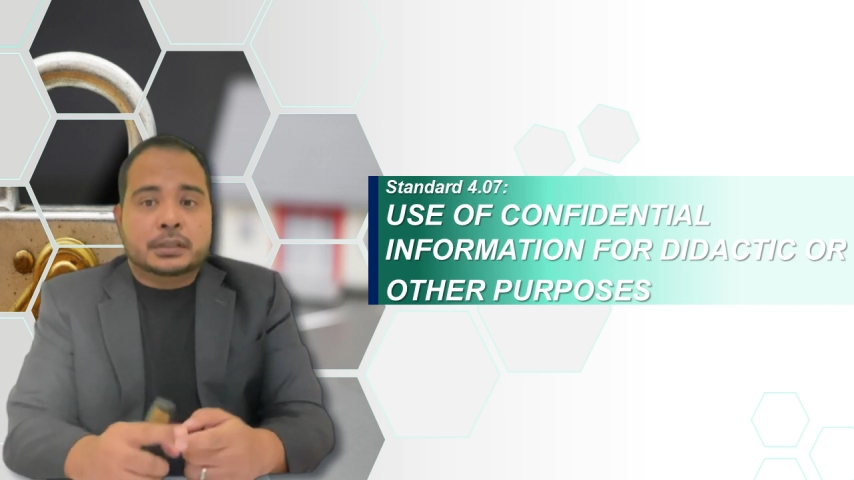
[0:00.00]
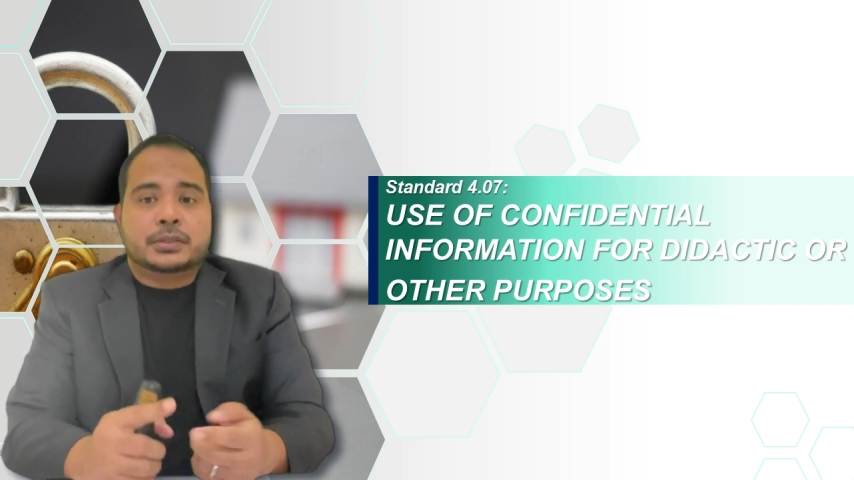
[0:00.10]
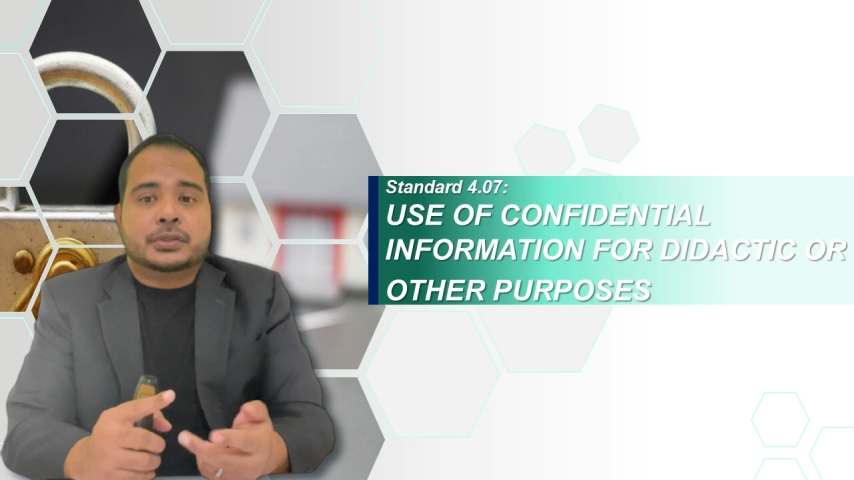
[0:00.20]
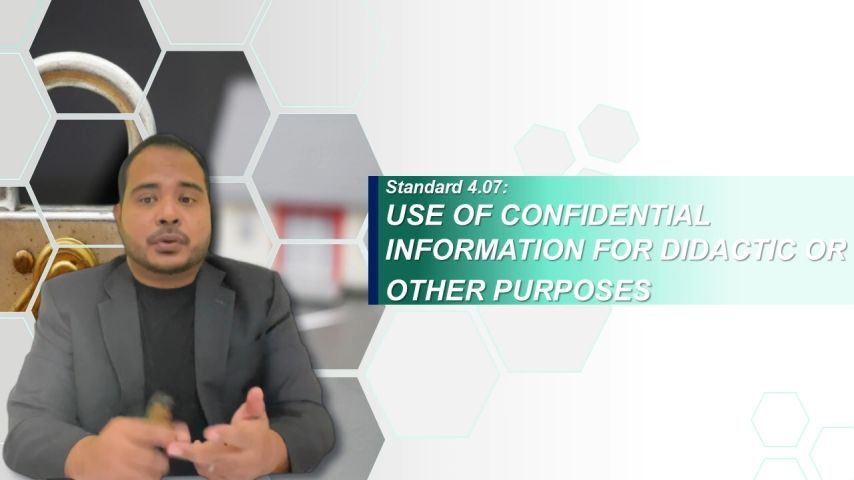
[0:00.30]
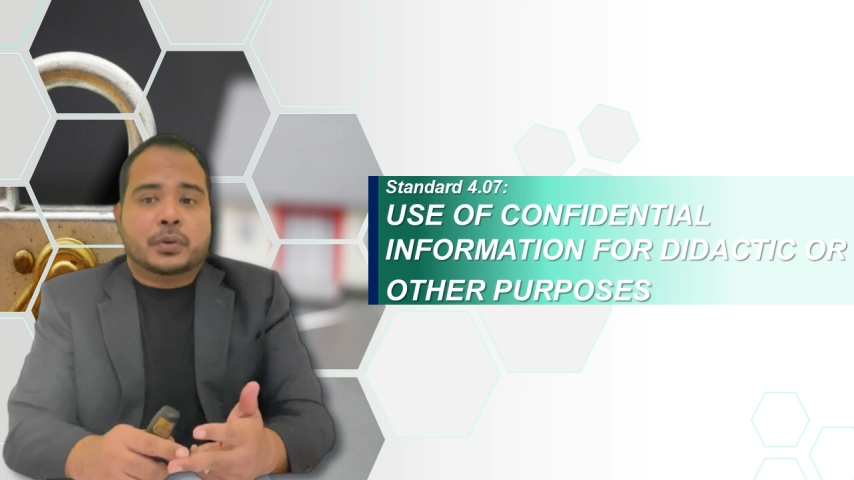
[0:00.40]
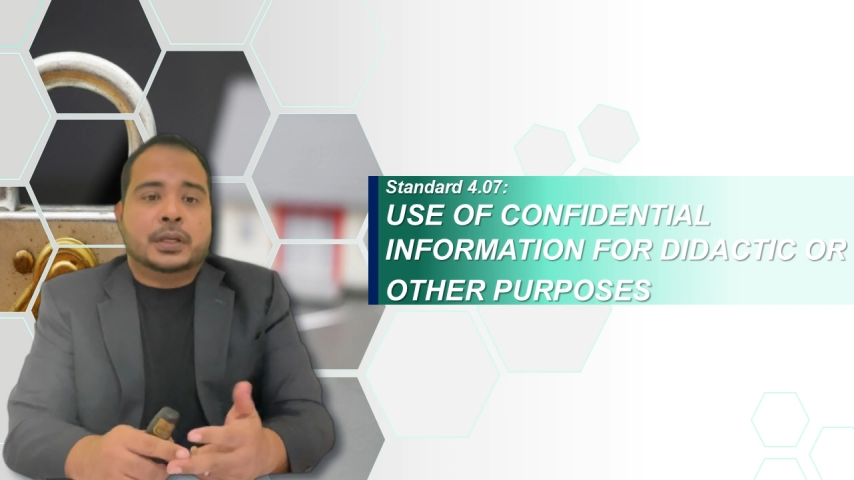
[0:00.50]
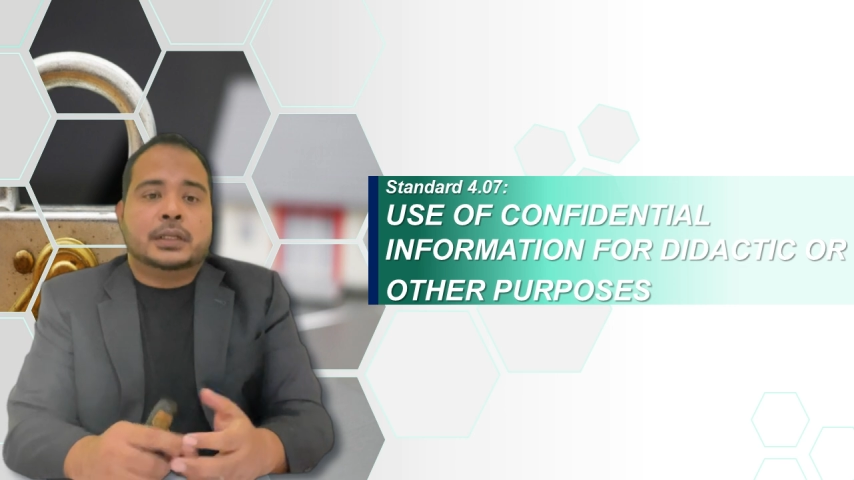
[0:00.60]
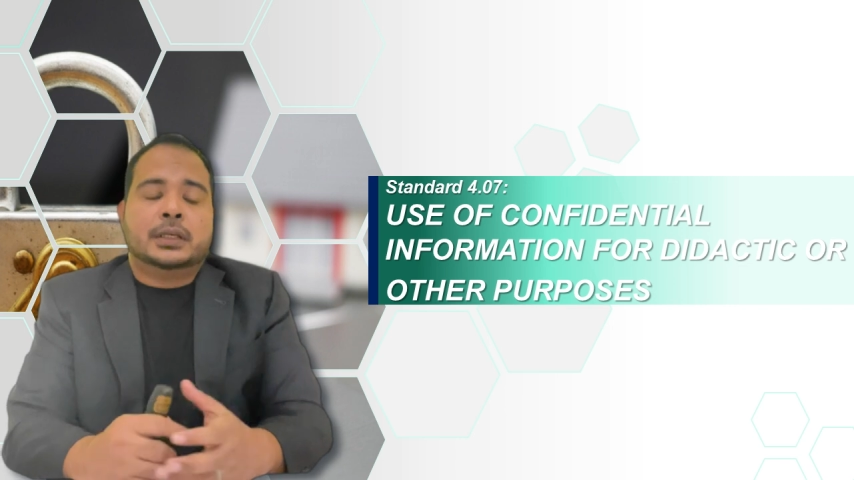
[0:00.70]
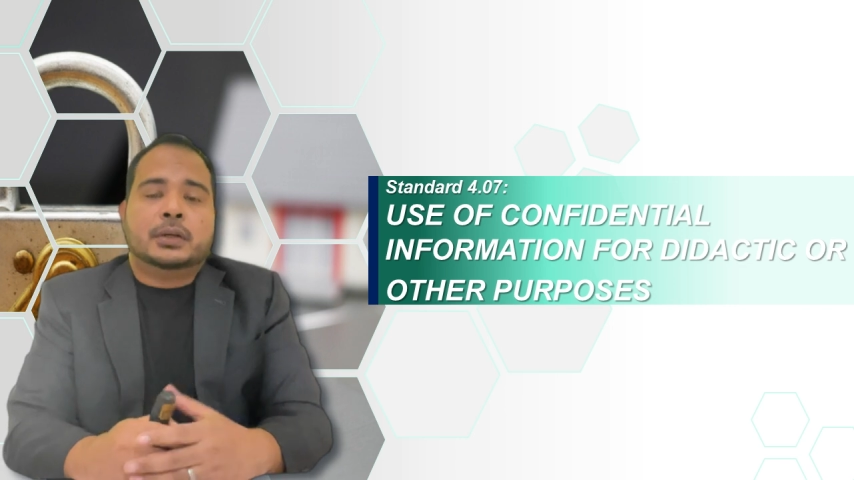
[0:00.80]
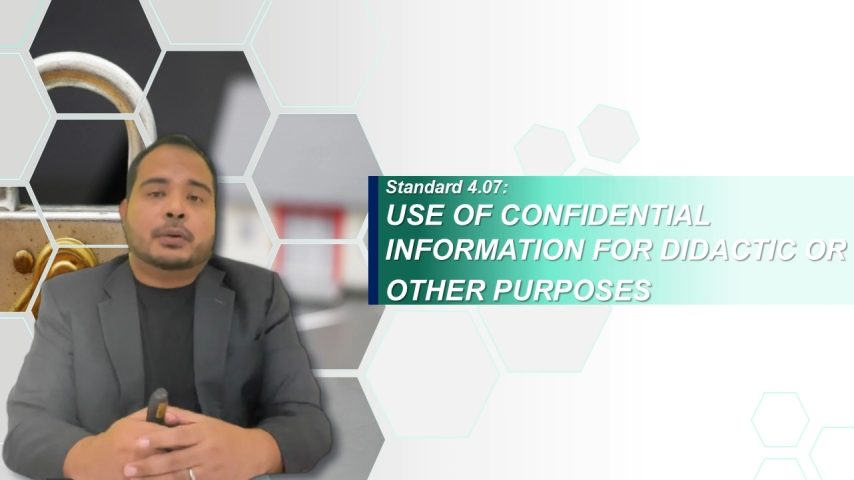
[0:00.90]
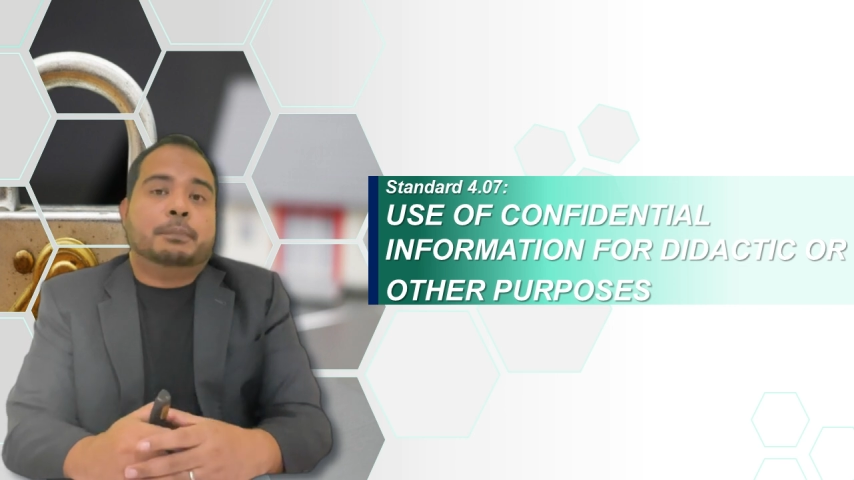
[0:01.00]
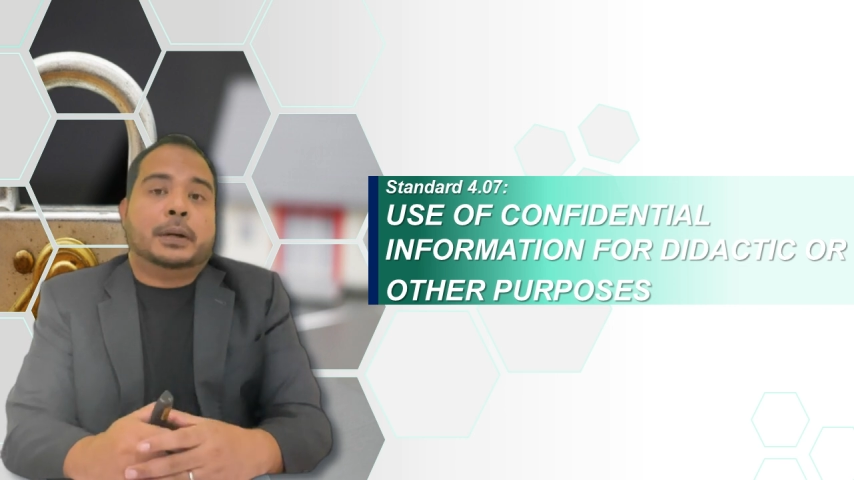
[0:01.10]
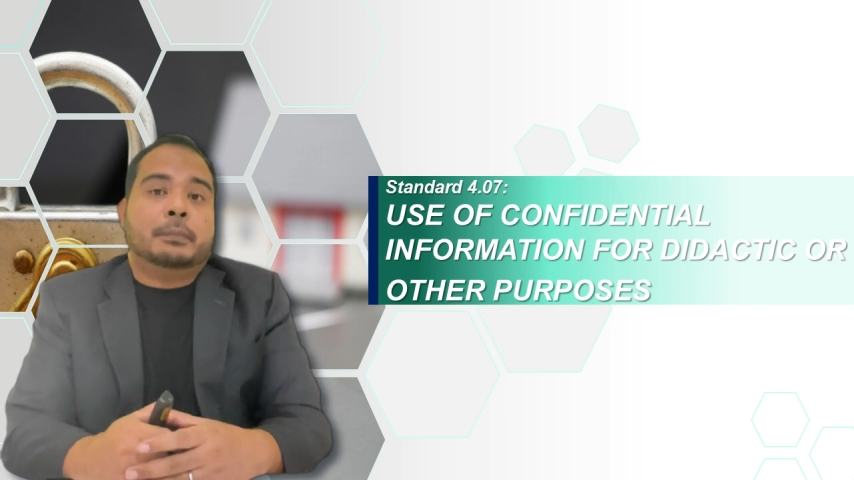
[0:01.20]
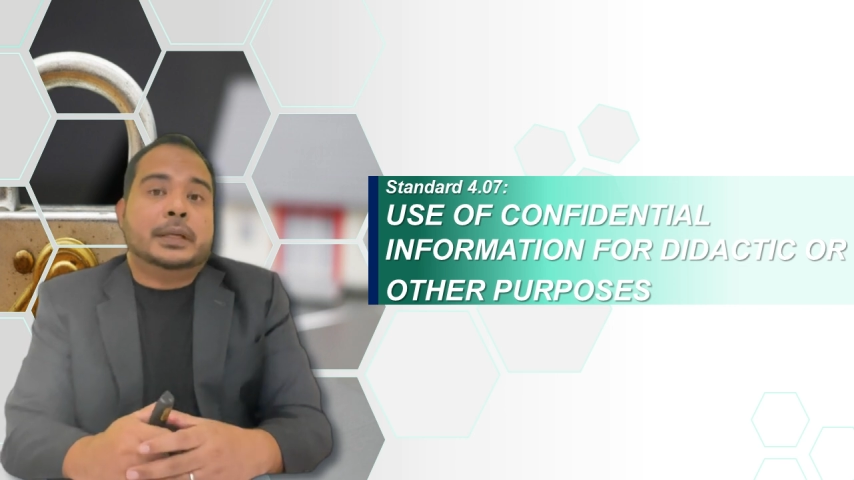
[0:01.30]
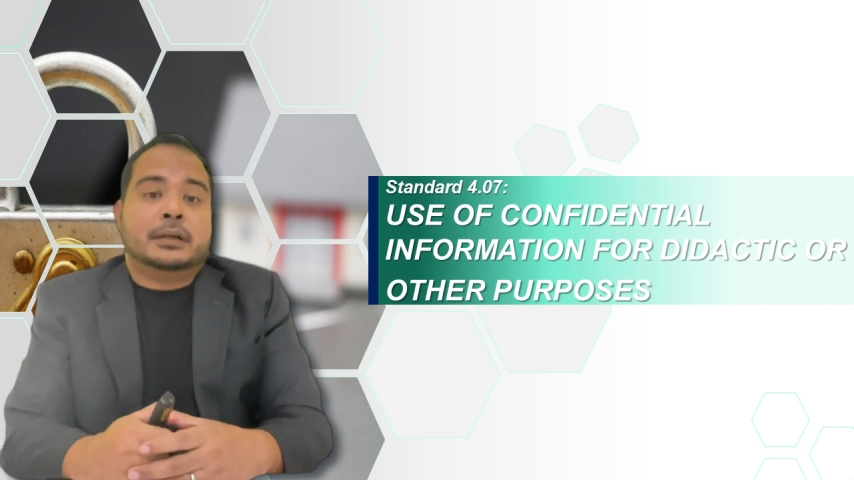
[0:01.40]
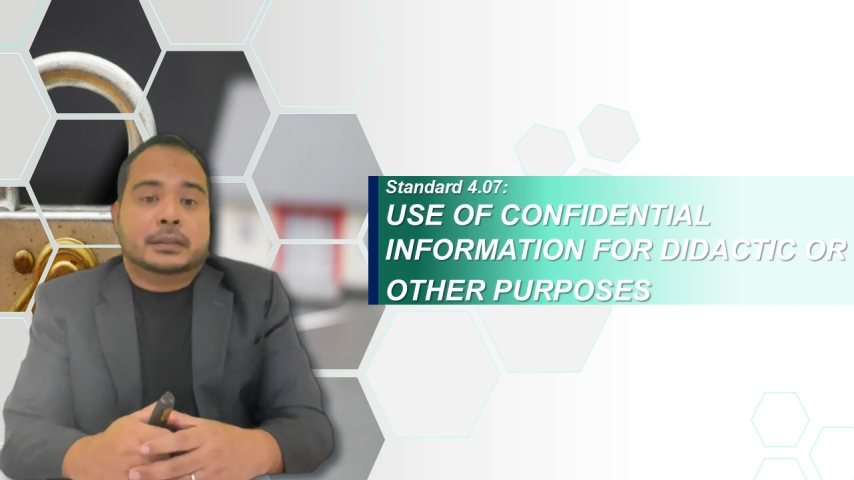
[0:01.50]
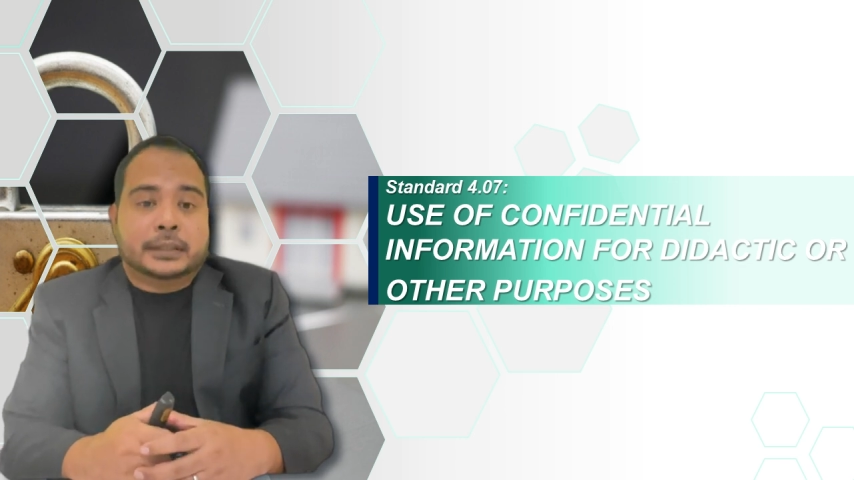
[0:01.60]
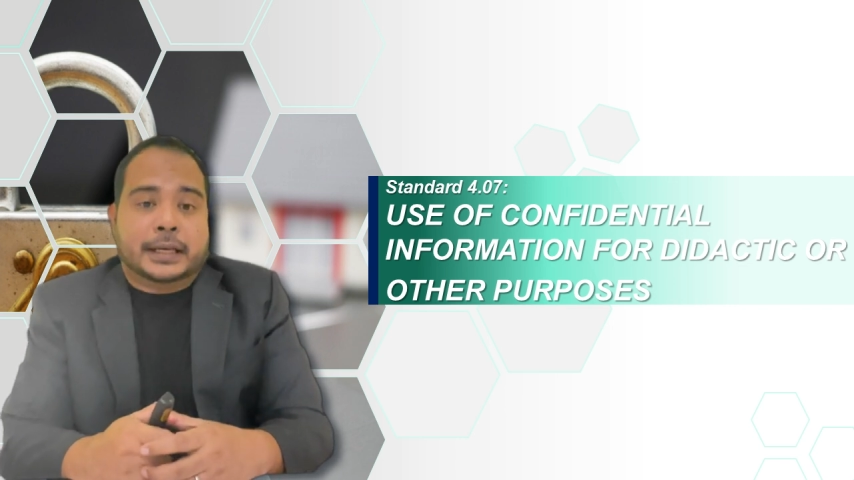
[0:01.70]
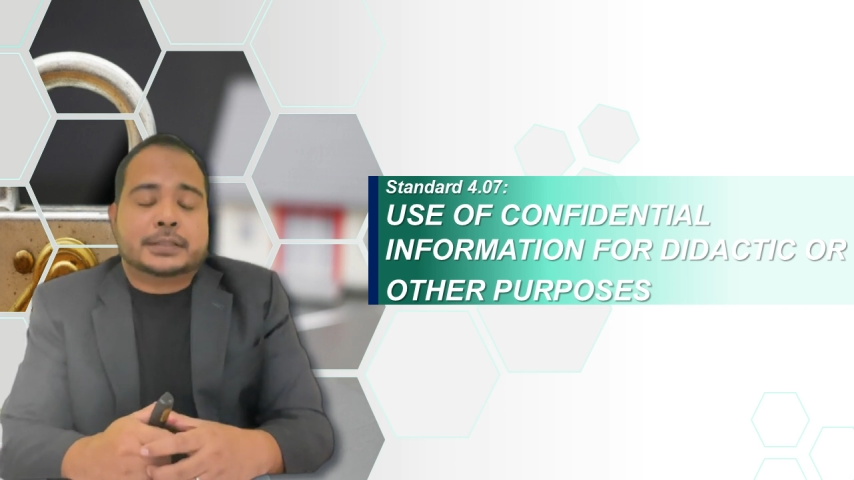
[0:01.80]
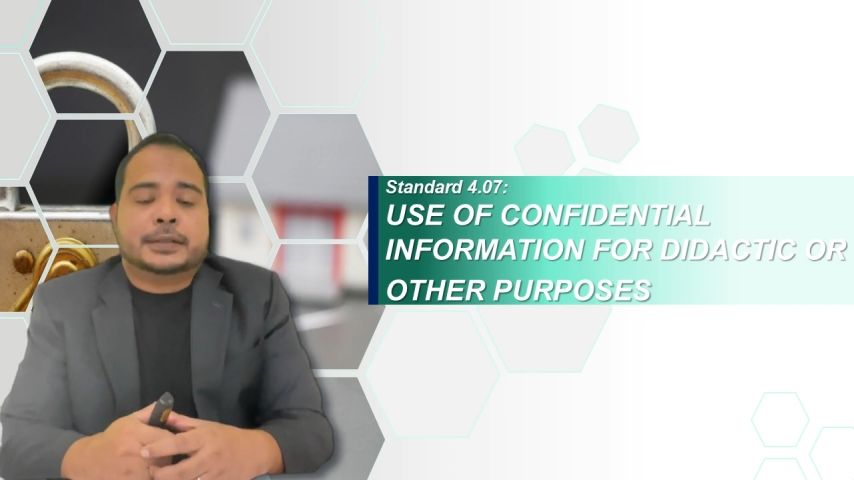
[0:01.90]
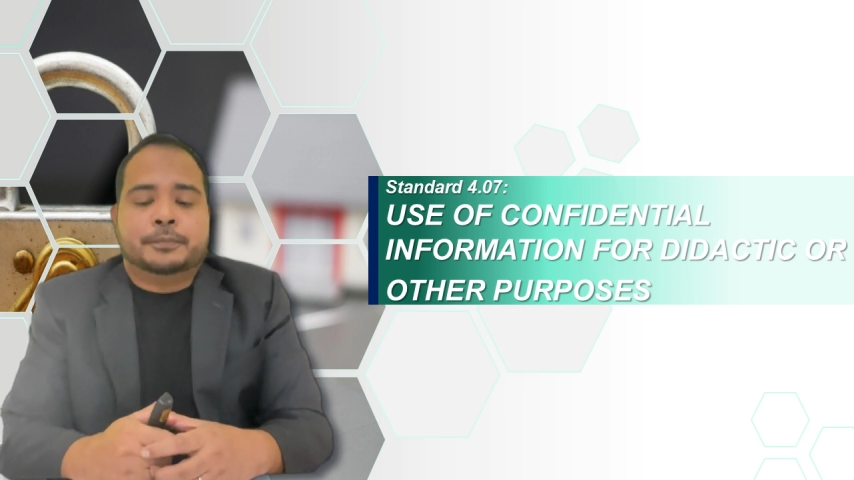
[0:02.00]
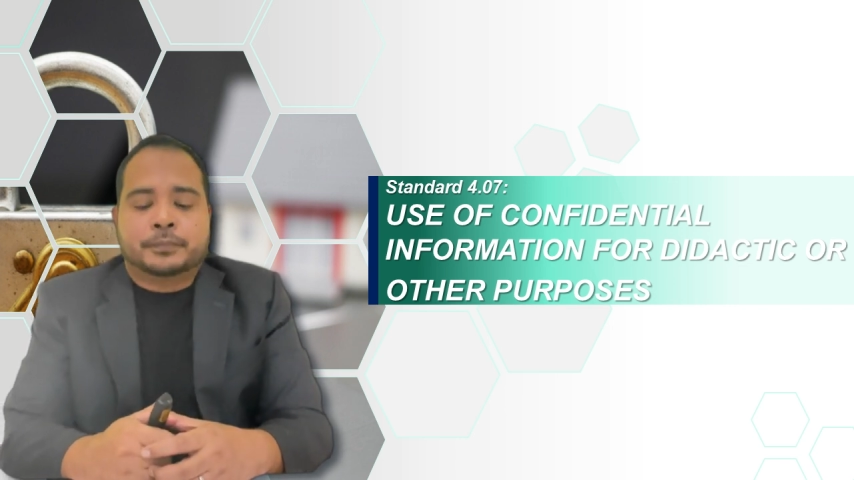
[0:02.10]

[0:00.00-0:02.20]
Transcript: scholarly, or public context.